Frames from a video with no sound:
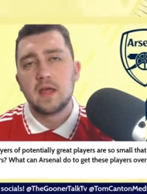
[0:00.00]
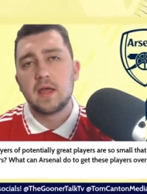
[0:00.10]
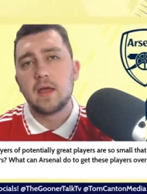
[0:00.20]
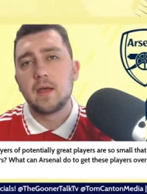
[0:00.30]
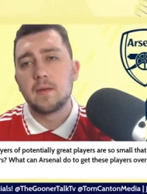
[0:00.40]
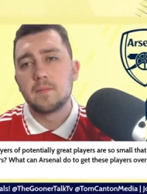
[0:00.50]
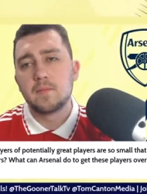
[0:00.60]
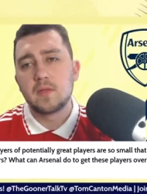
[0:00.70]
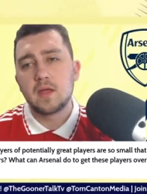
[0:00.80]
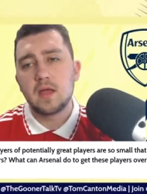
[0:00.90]
Um,
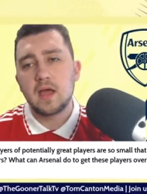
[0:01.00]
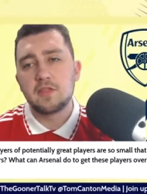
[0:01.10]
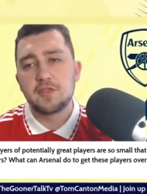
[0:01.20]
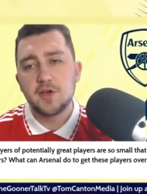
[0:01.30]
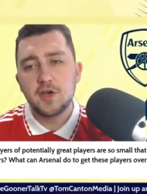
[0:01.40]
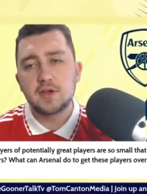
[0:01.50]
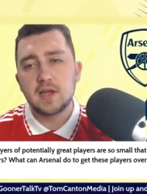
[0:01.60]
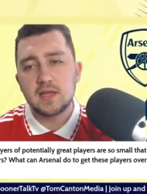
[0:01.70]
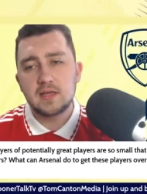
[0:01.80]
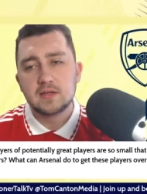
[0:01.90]
and
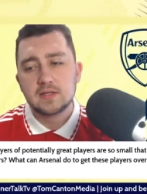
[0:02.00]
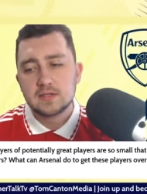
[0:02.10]
thirdly,